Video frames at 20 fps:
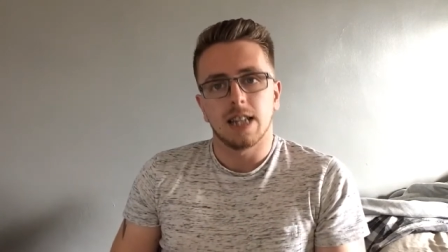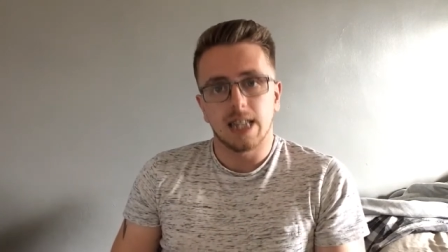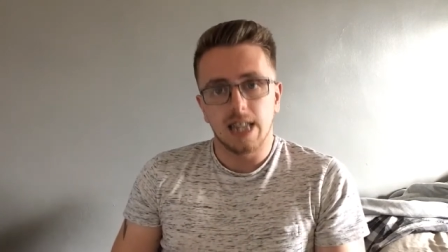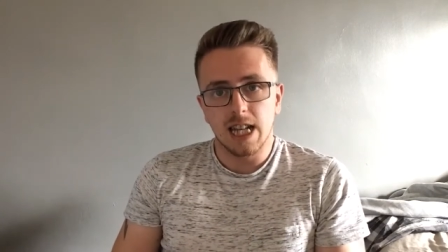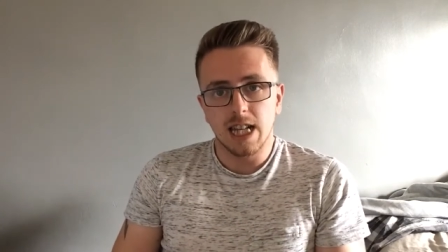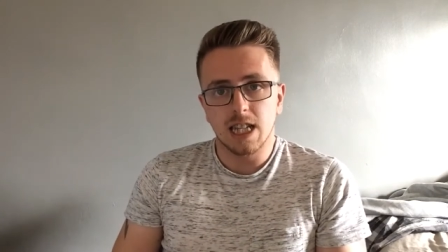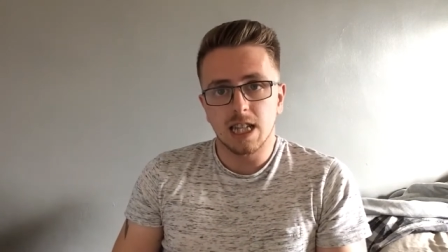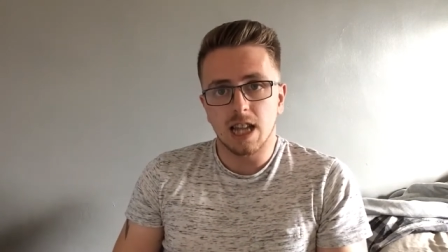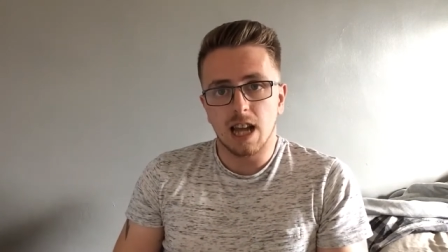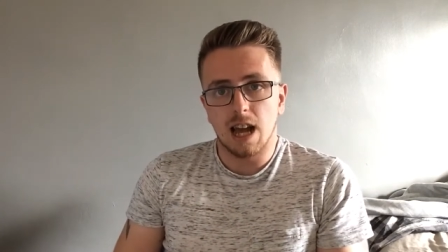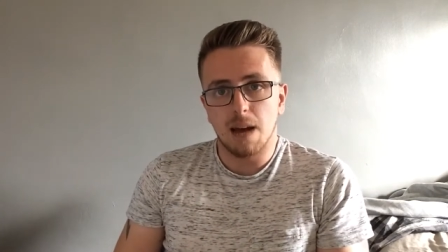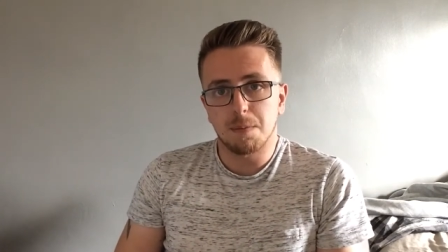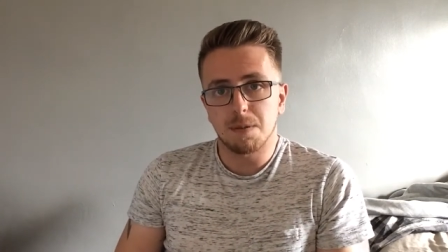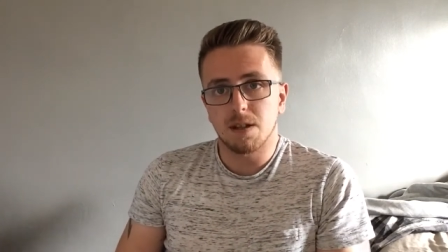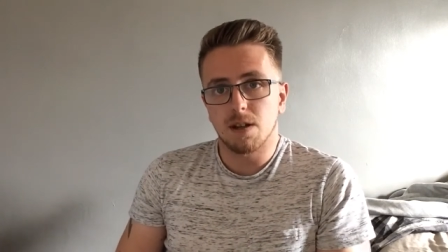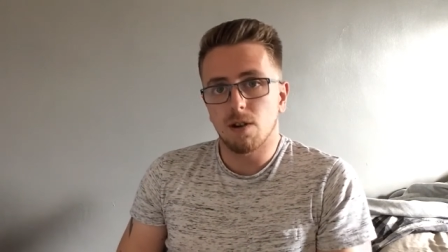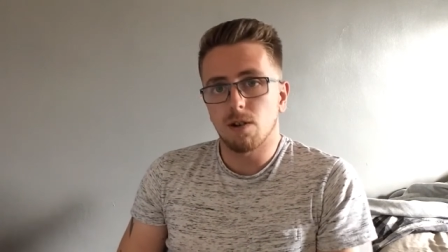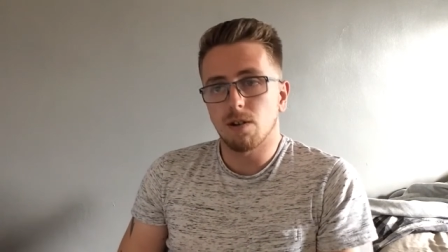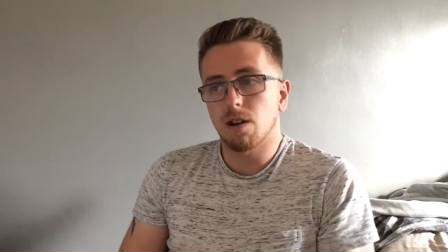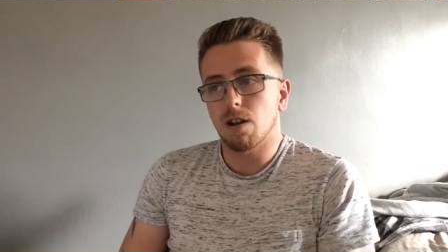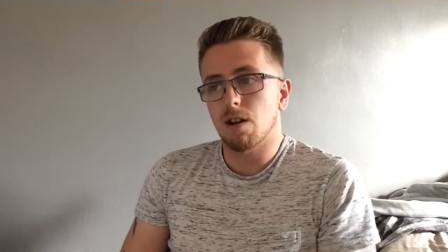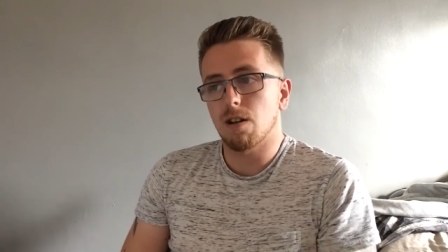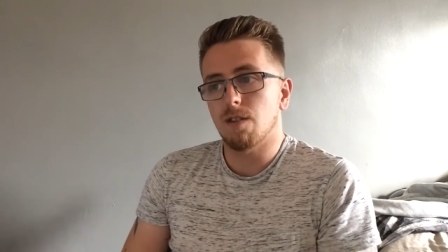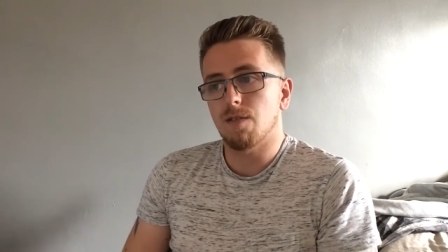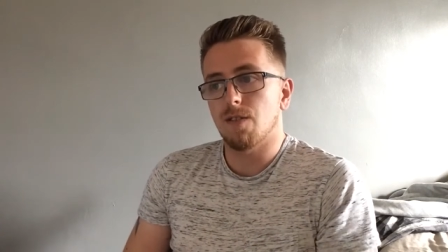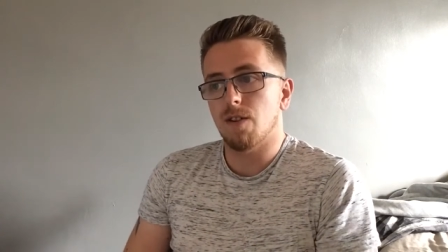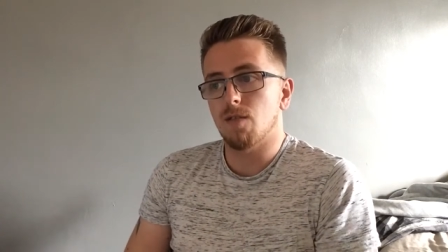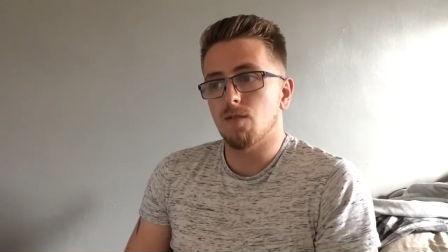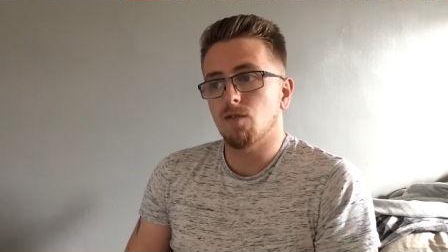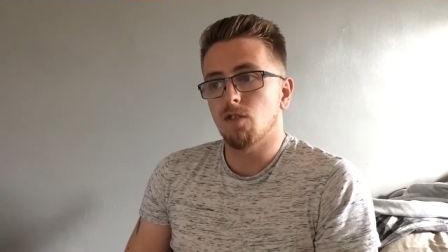This episode
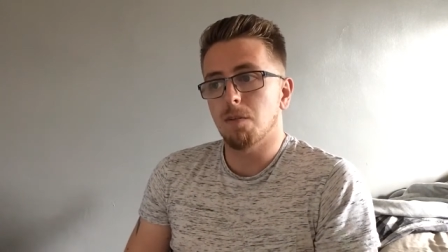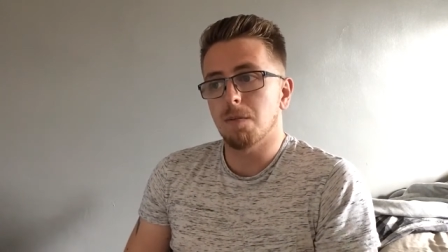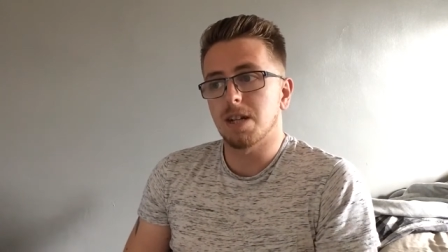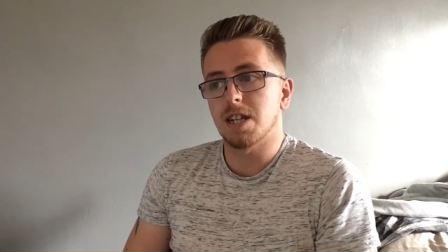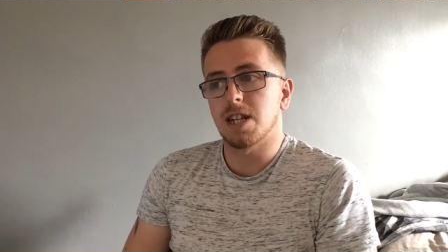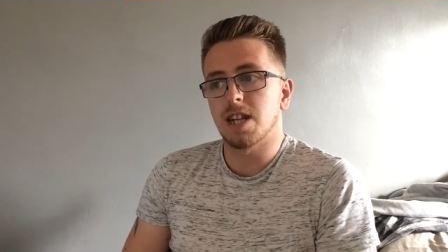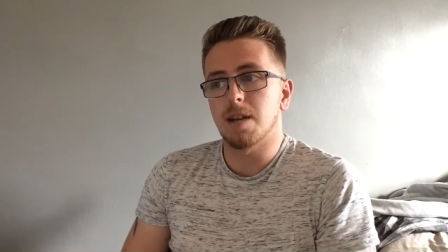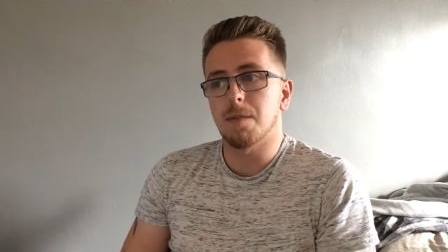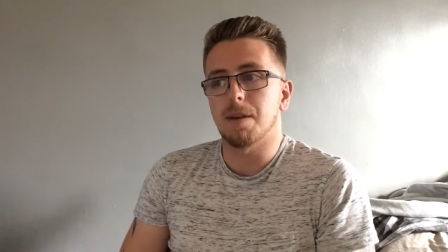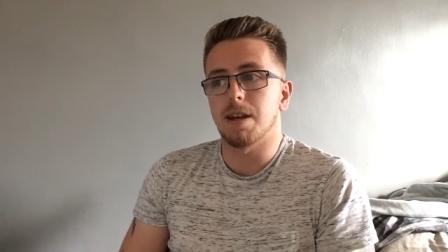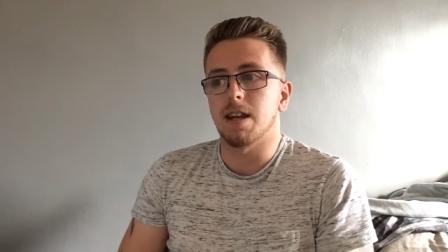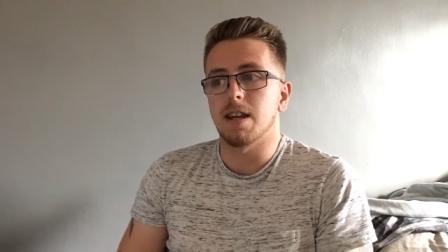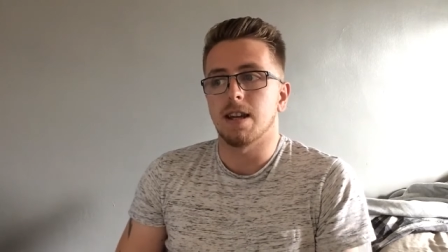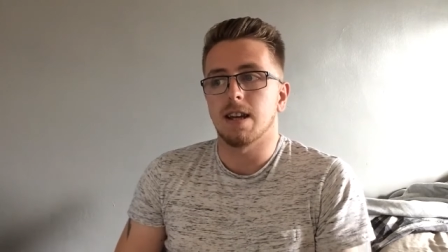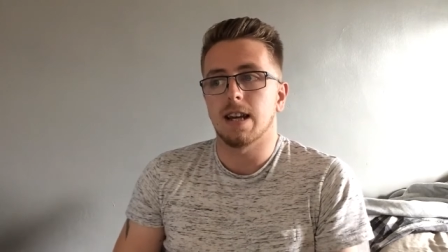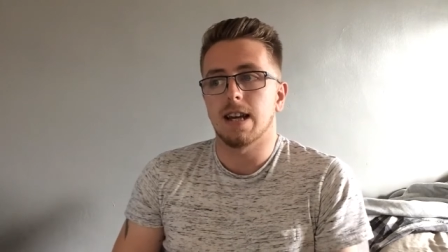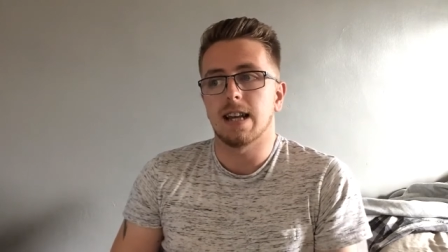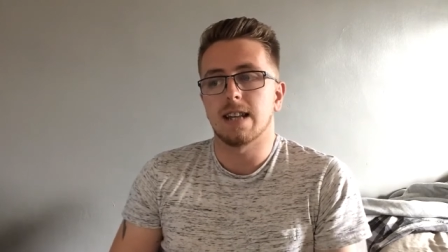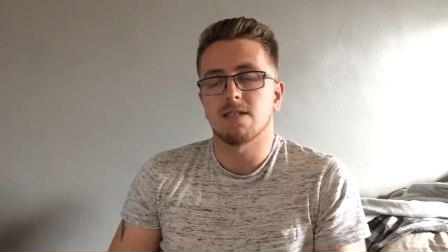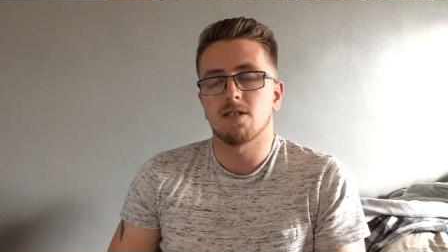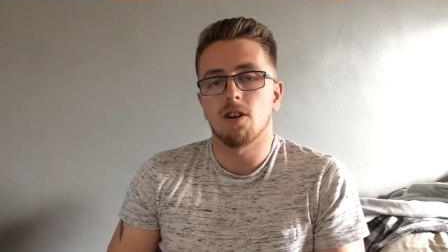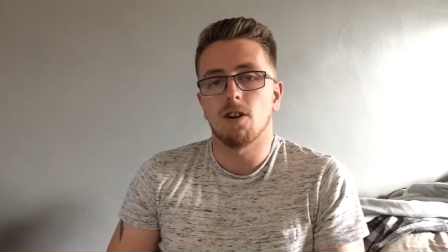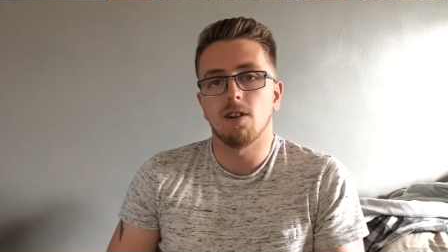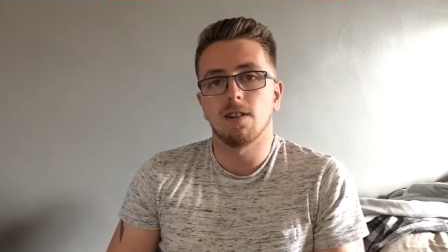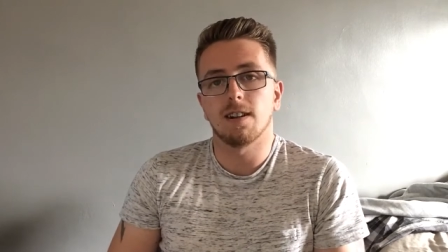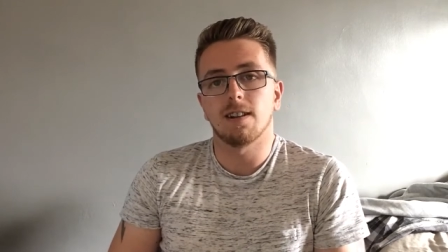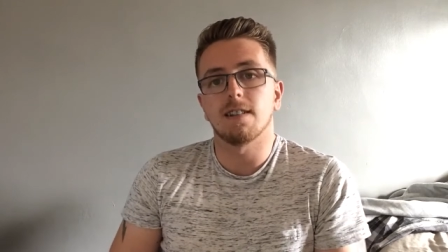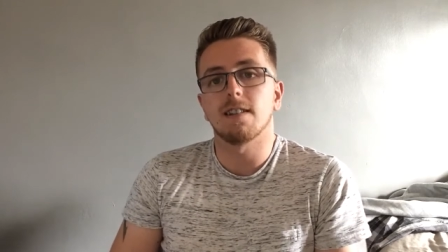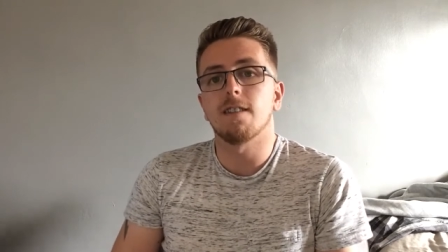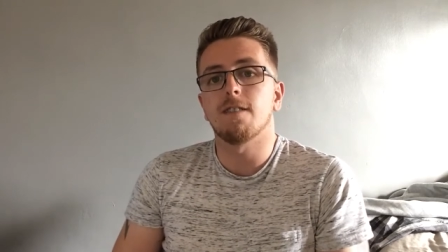of RWBY Chibi is
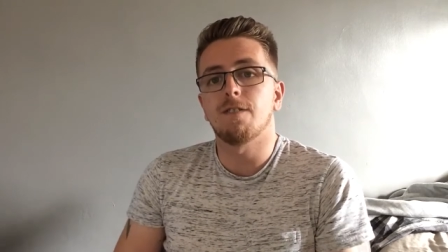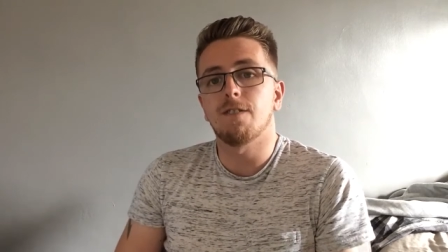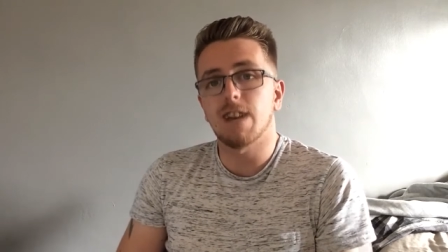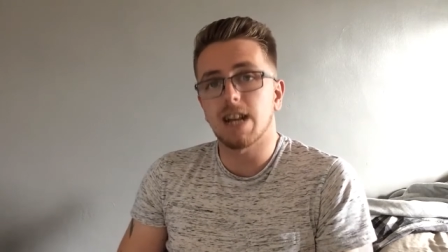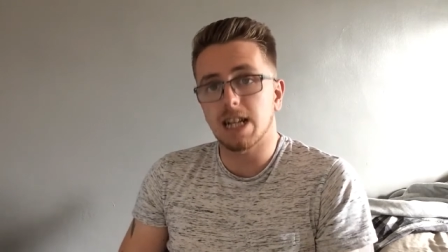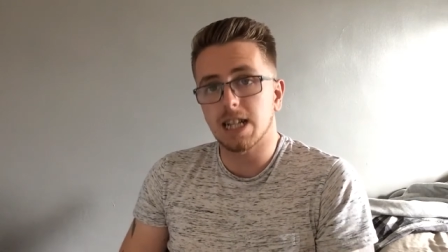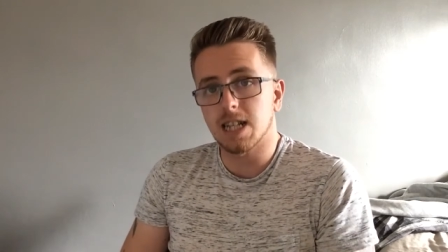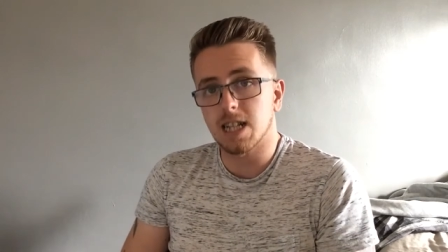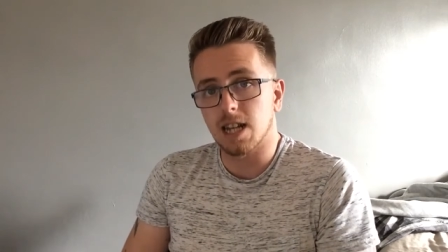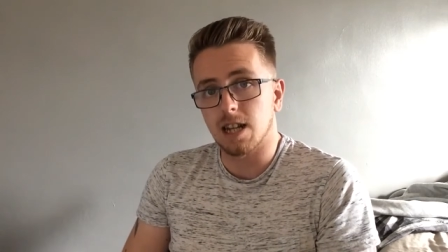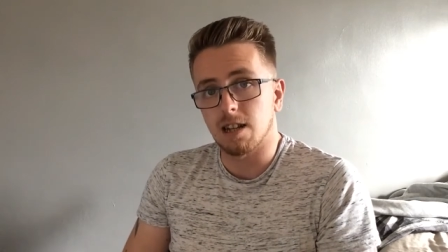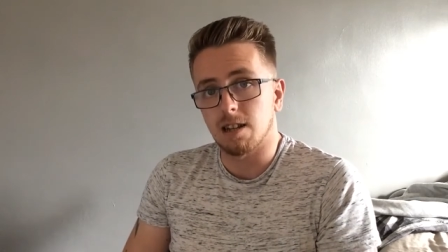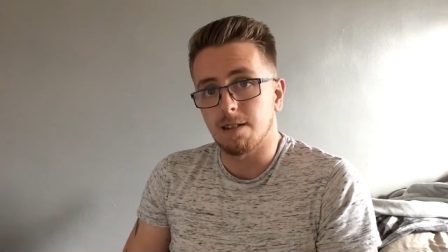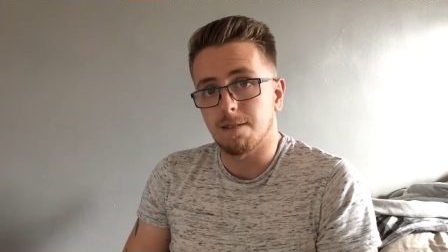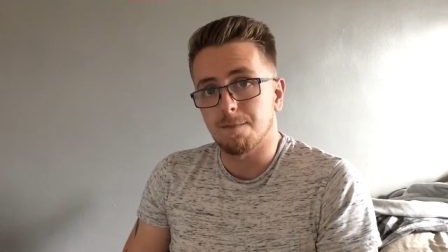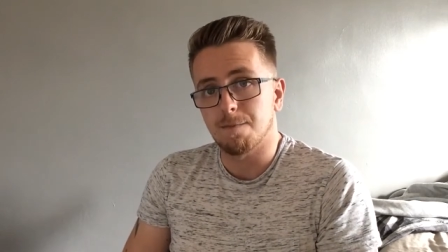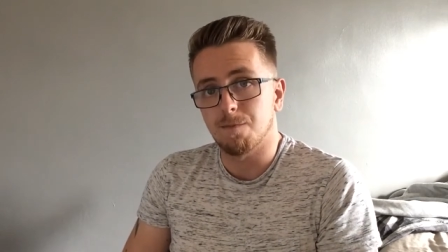called The Fixer,